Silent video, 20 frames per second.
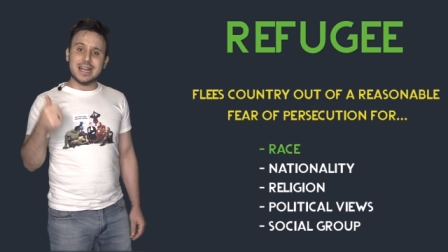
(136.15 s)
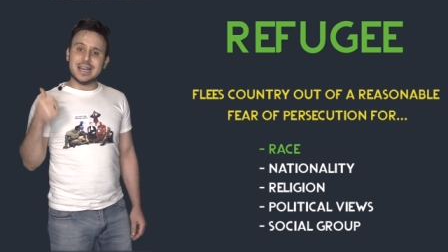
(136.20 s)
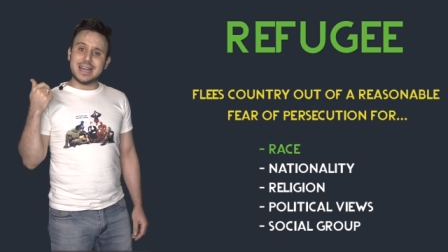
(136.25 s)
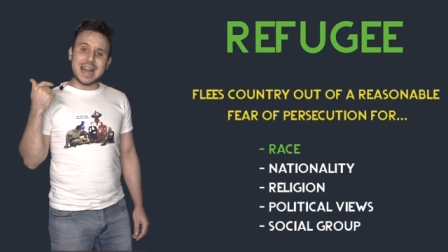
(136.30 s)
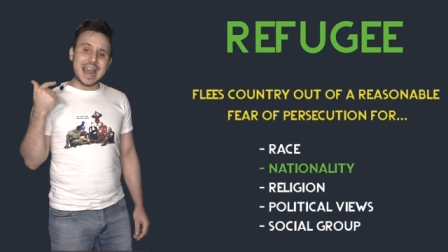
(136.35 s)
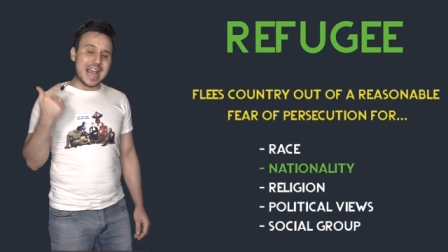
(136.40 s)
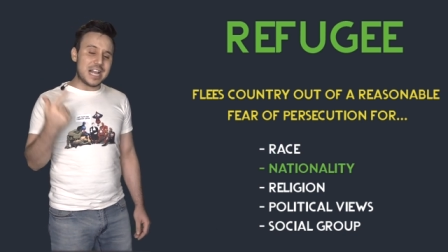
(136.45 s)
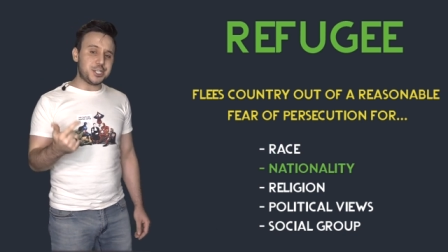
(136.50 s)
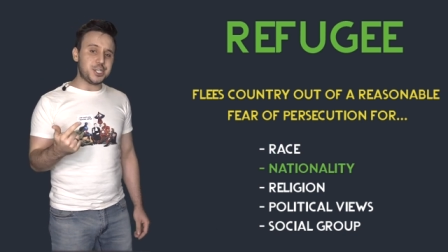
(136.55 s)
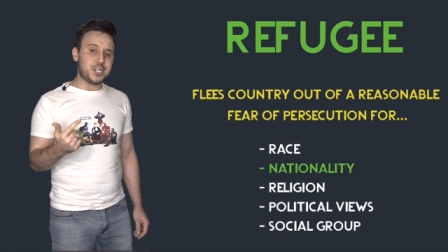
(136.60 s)

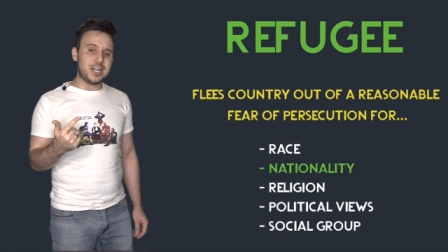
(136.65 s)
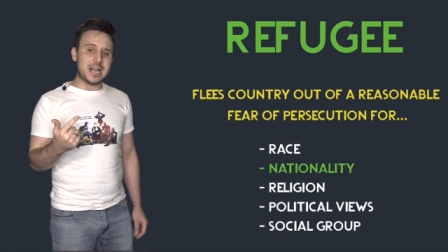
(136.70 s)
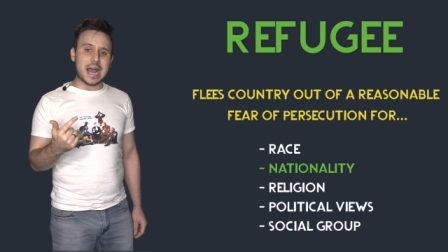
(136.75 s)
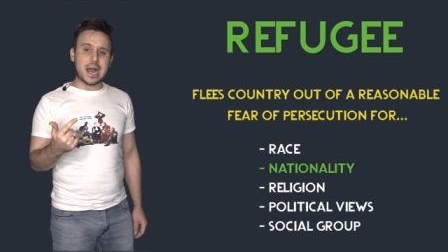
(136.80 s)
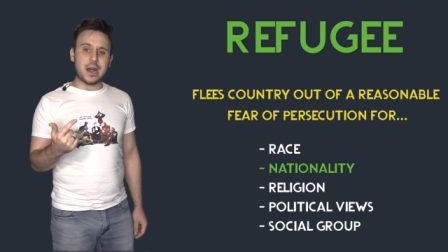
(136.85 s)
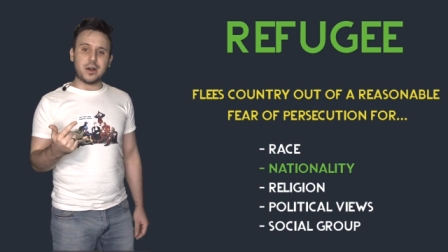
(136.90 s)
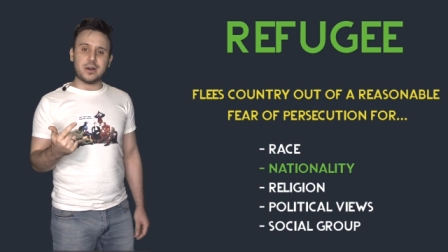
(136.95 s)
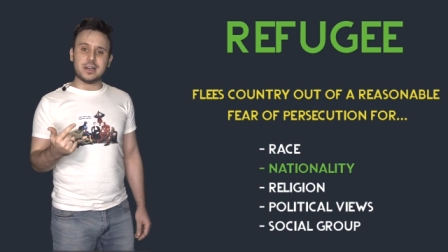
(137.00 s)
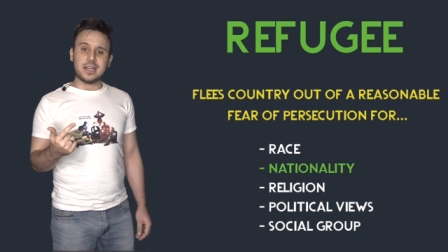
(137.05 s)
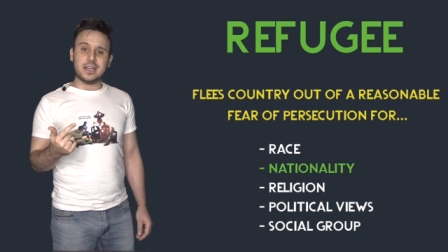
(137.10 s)

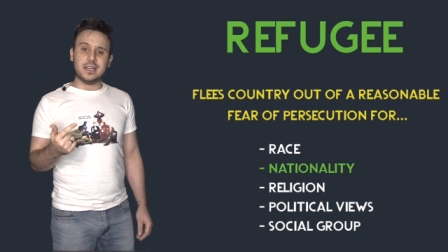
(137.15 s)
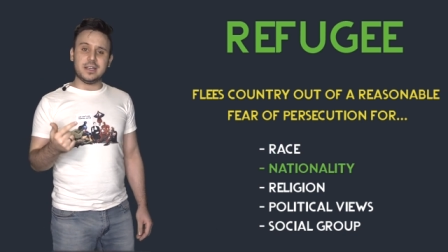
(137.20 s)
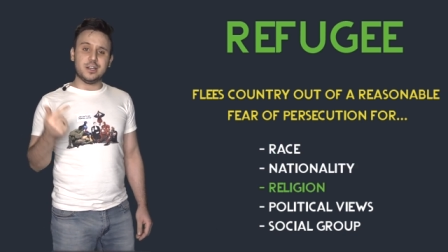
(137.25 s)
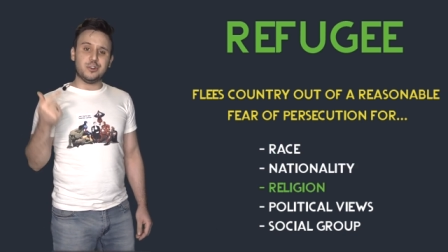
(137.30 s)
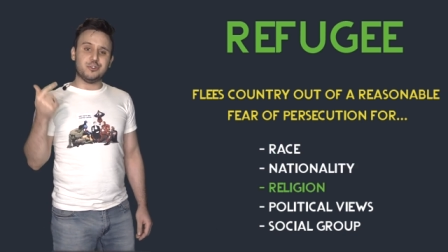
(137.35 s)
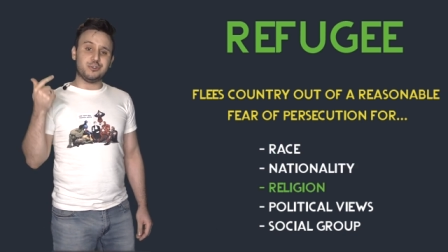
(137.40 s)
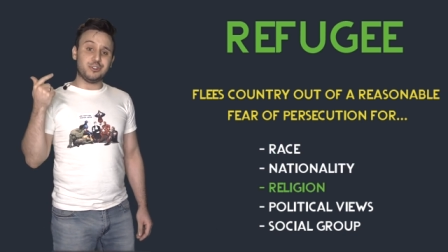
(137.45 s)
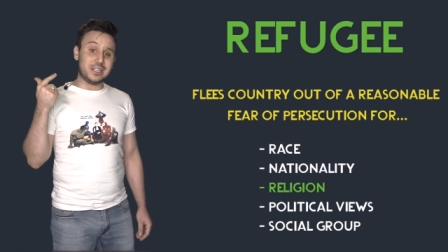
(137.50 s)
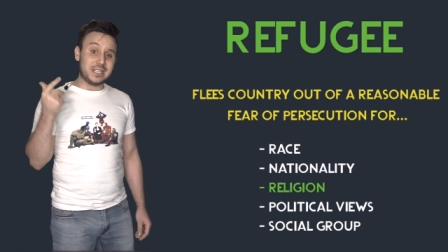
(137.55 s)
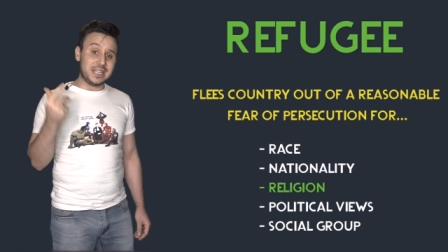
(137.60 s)
nationality,
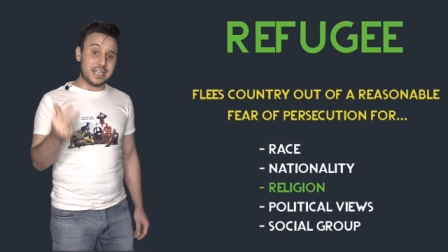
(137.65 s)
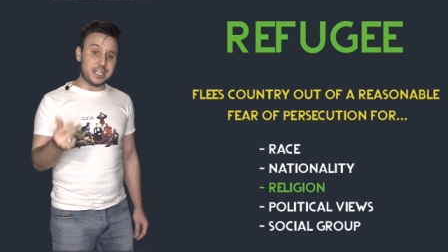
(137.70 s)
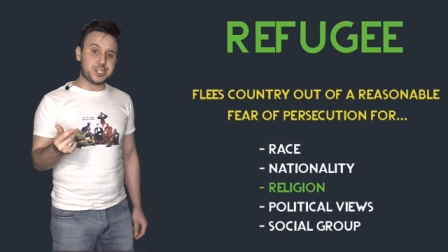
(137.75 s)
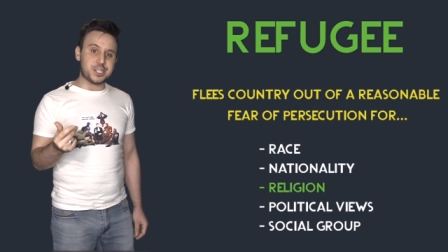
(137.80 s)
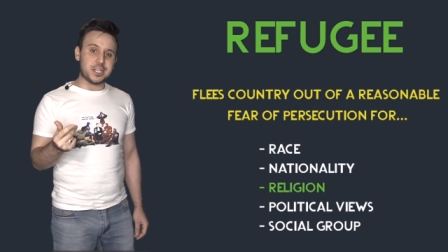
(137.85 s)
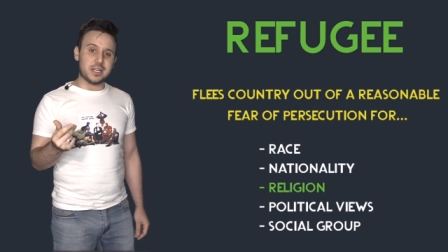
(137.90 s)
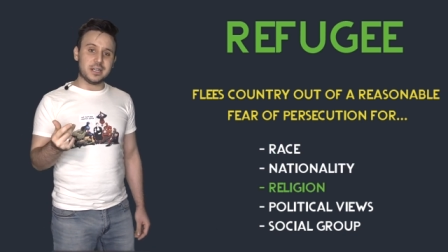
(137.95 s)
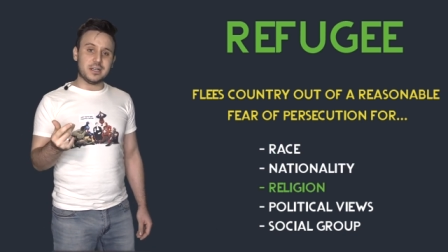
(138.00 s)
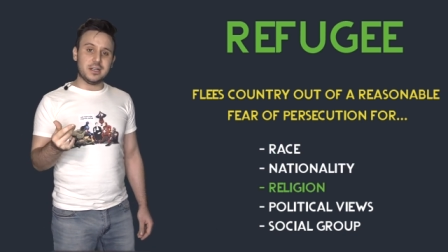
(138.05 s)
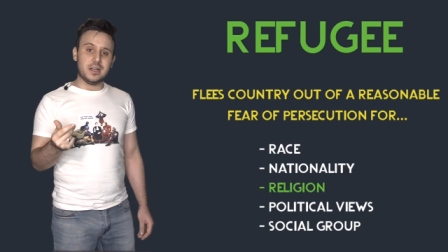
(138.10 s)

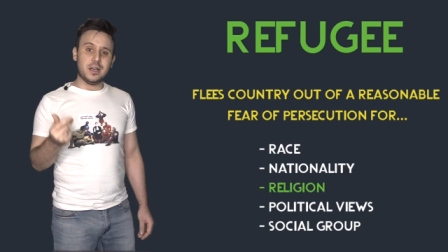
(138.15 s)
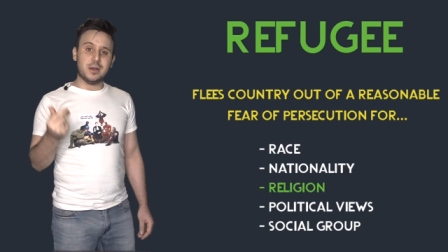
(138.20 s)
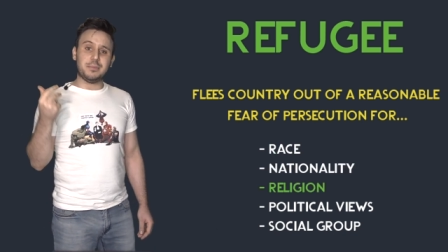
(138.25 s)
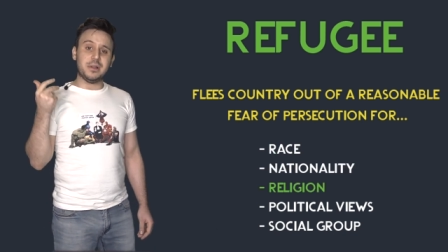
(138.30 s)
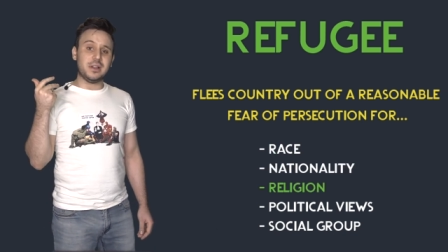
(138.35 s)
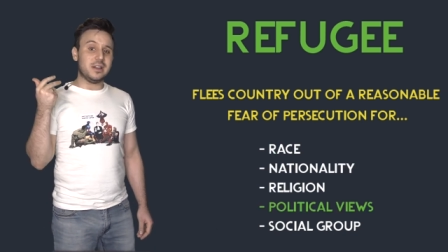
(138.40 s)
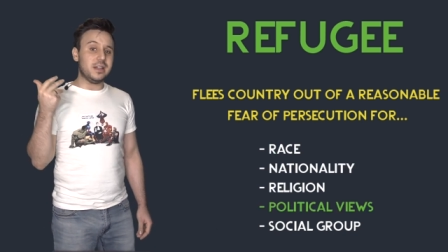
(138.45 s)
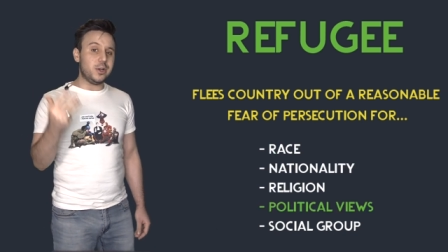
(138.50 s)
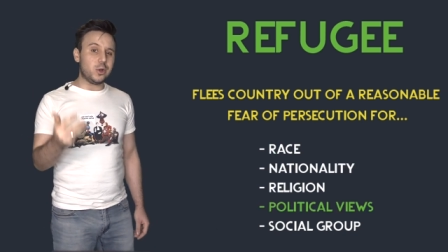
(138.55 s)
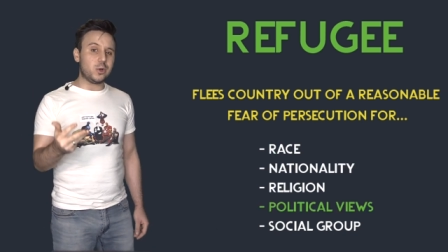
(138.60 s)
religion,
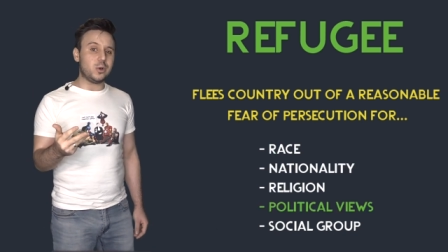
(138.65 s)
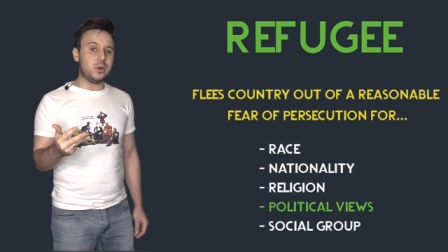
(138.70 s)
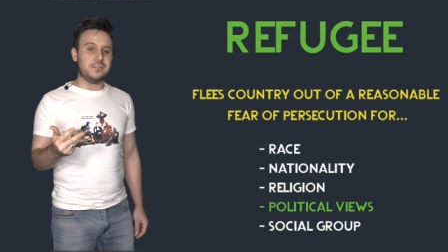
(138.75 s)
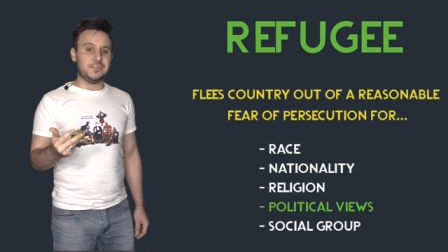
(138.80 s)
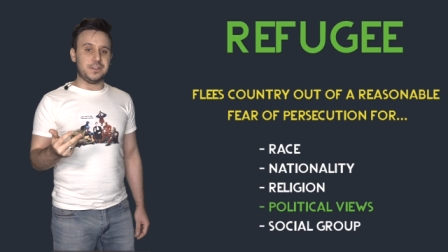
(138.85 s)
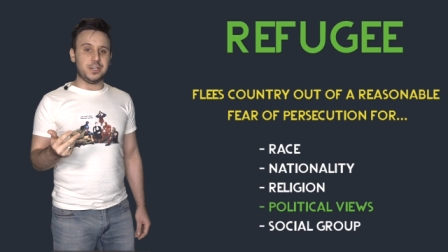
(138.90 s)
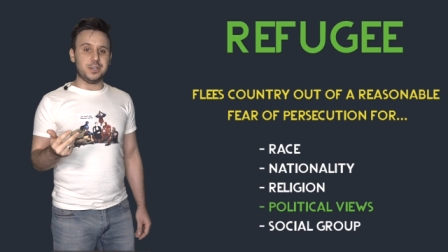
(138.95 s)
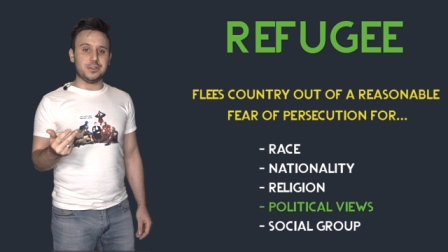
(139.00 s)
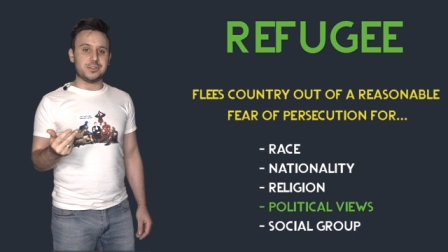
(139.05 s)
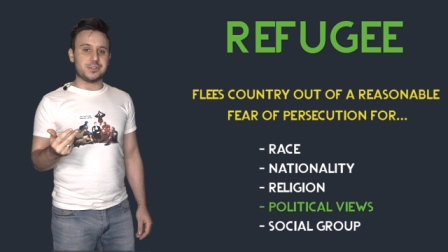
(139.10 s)
political
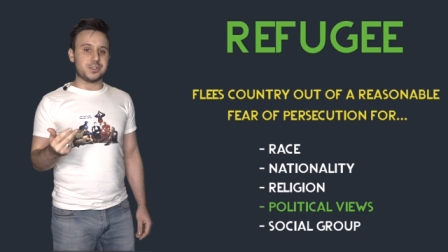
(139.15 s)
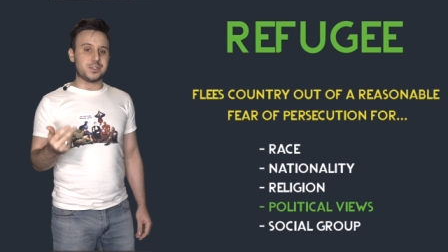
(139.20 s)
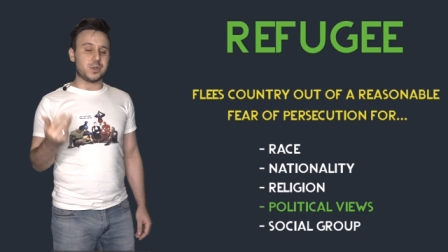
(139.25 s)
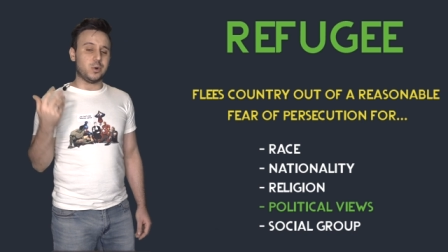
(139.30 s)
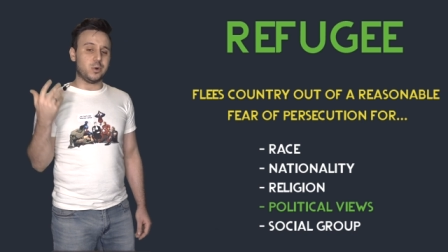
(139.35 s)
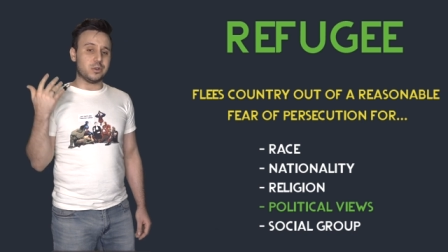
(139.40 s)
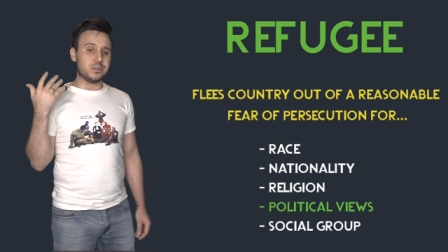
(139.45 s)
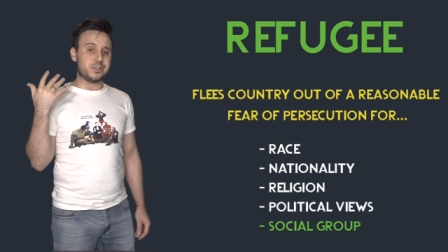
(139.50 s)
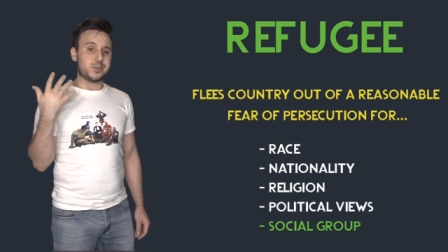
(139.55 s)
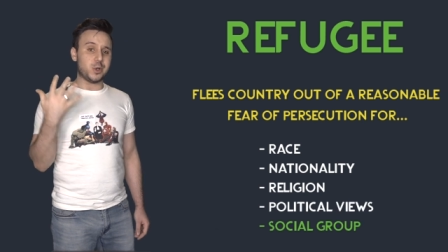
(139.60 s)
views,
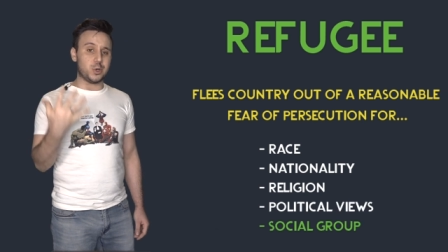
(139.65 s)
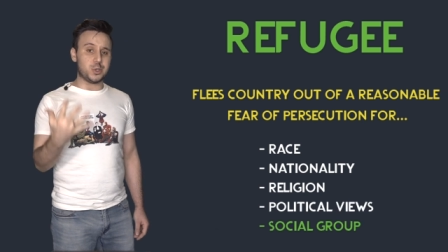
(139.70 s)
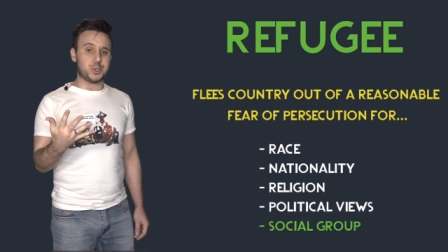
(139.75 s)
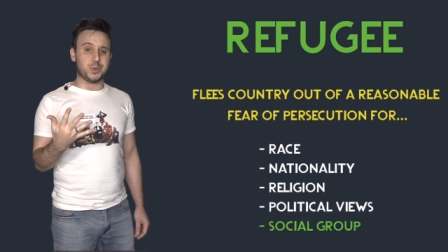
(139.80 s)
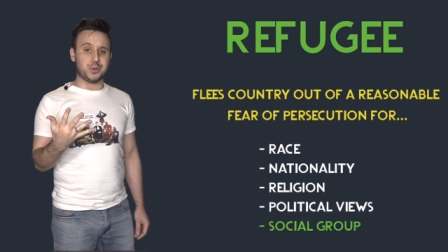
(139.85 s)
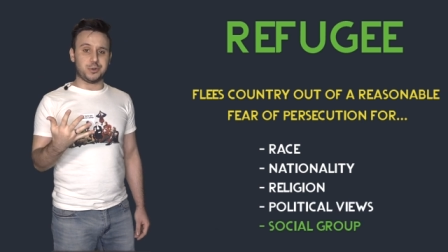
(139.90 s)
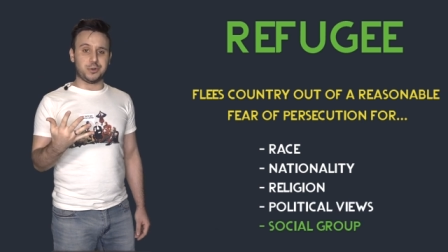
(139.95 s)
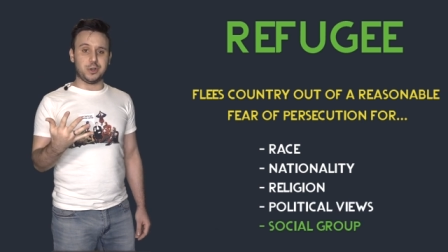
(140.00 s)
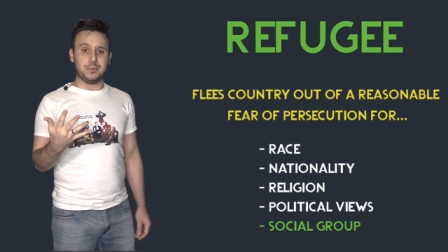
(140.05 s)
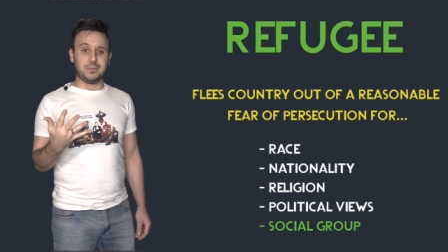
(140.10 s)
or
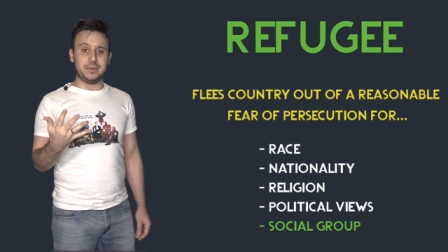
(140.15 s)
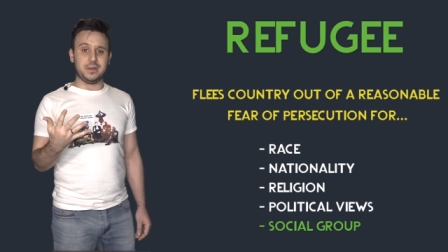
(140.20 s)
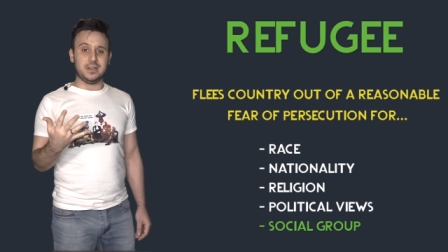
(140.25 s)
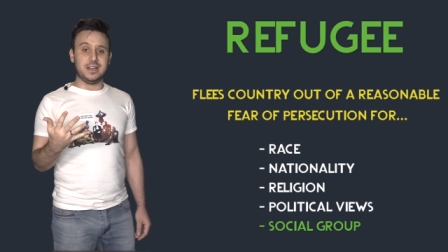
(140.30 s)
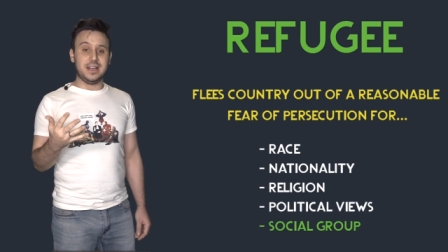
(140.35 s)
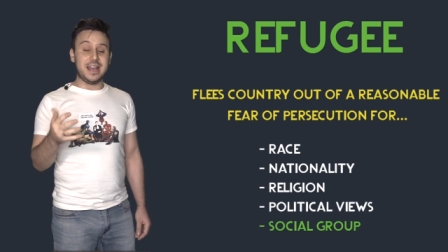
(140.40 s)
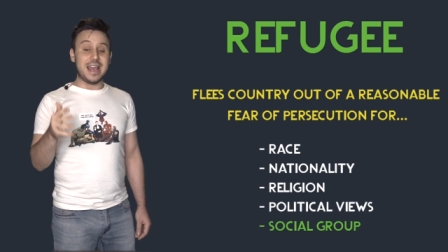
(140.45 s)
social group.